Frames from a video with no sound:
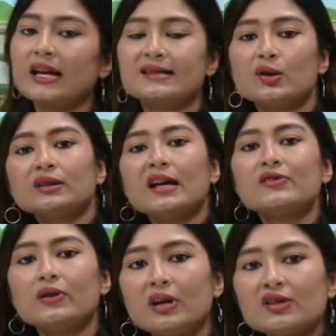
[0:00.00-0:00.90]
kaise hota hai?
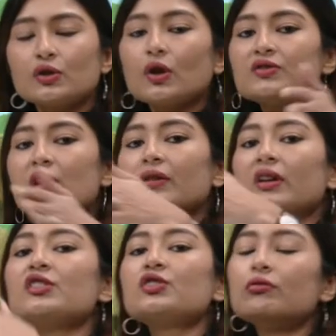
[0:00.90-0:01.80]
Generation on
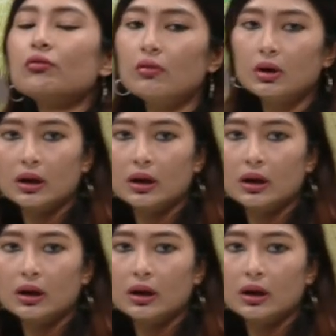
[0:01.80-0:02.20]
generation rule